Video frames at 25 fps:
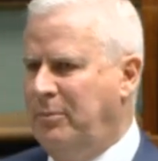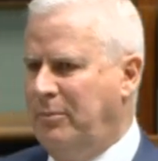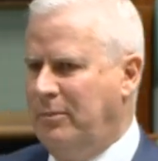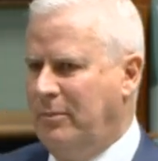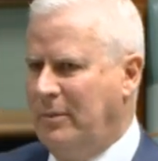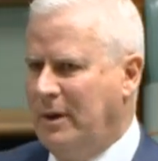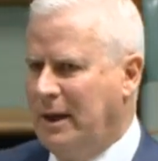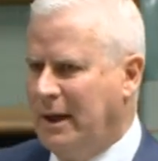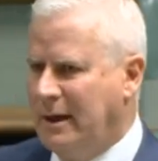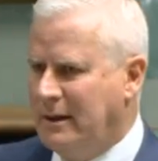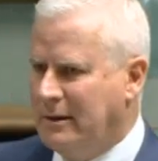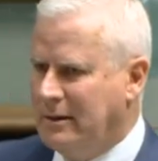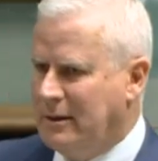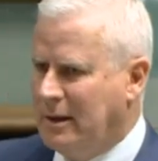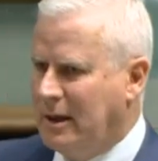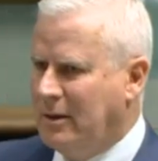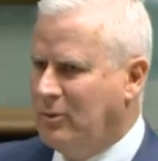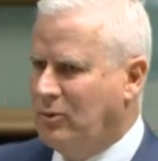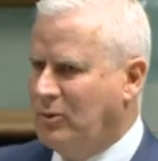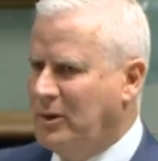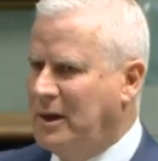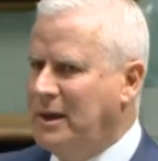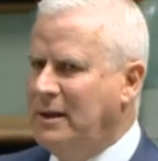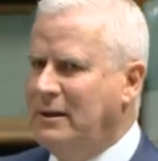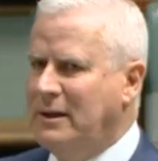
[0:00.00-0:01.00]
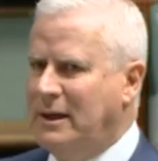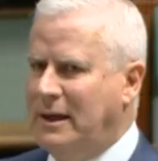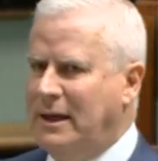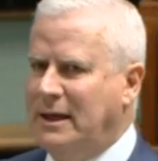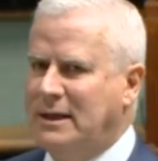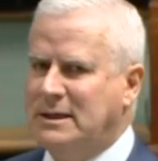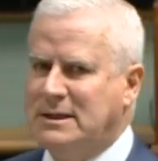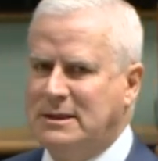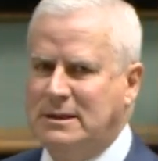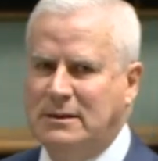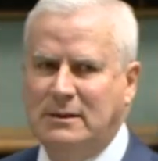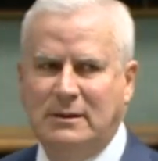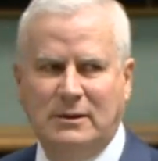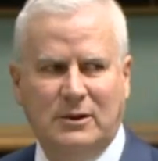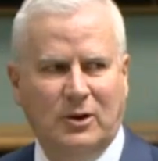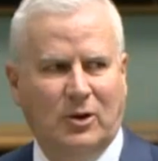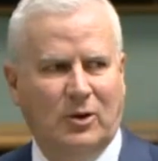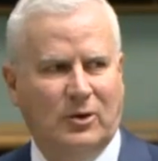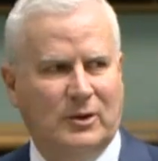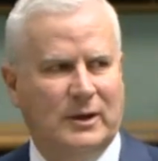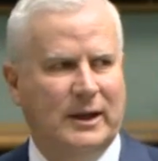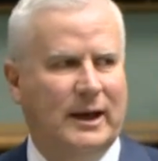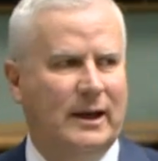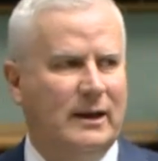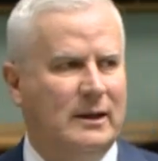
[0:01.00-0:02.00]
and ring the next
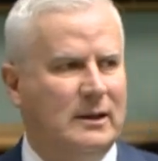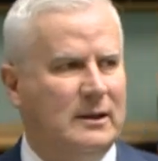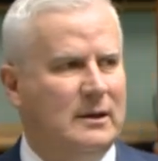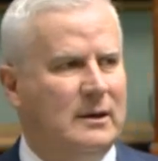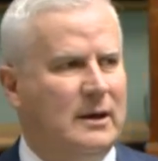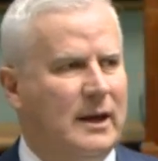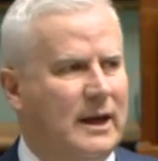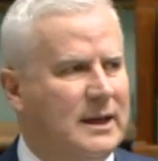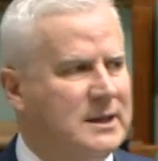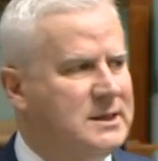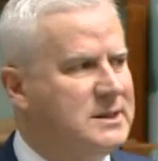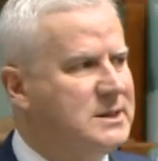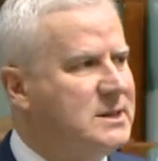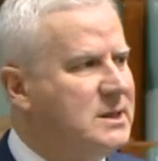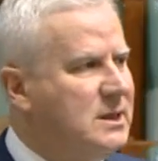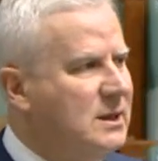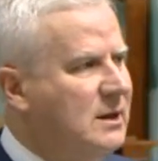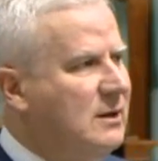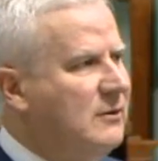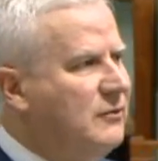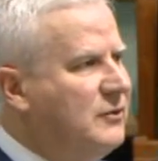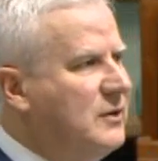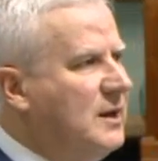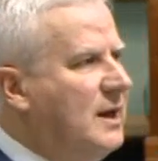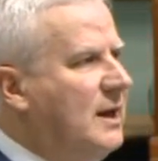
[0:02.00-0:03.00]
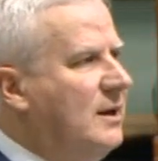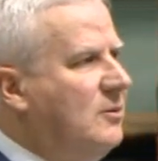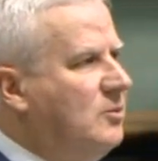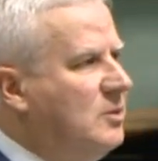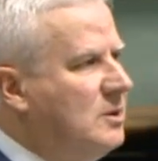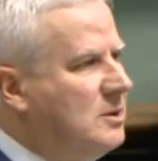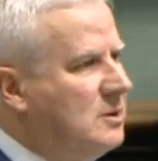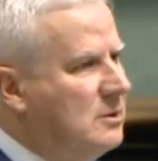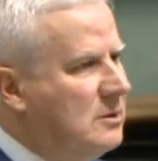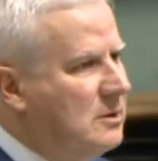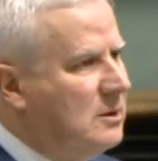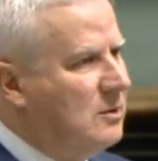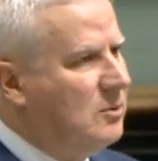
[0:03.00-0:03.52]
doctor and see if they will.